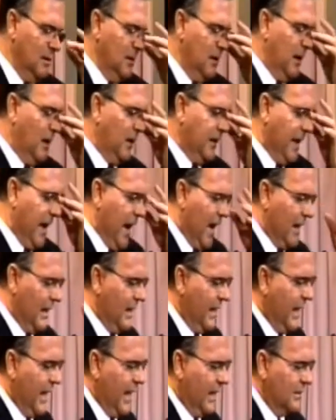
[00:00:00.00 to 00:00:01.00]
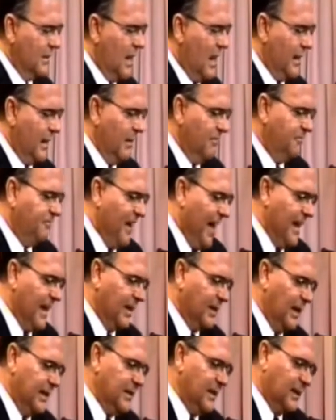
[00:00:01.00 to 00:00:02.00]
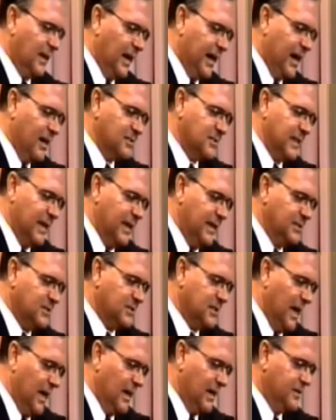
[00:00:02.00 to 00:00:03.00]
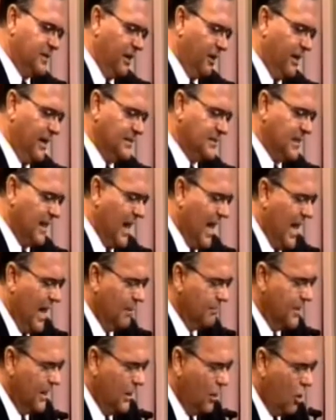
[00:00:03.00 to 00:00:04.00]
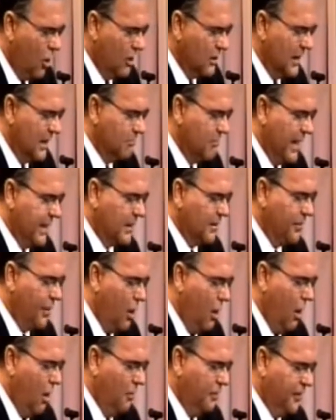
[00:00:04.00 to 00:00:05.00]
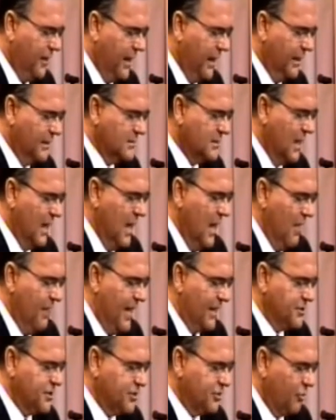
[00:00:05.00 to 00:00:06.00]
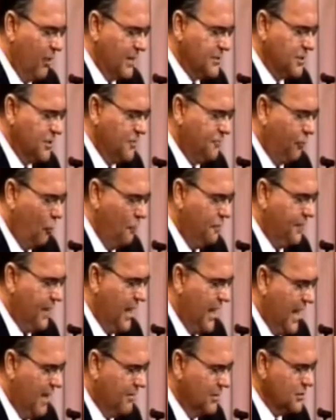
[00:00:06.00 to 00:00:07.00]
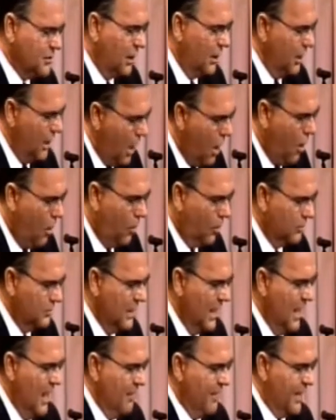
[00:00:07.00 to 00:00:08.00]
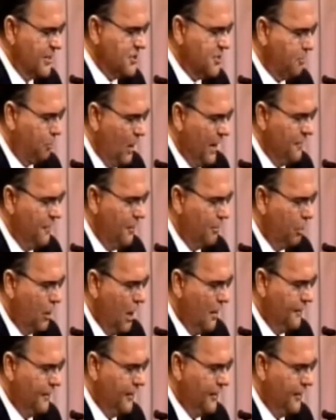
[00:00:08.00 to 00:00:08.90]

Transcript: Again and again, God emphatically declares that He's solitary. He said, I am the Lord that maketh all things, that stretcheth forth the heavens alone, that spreadeth abroad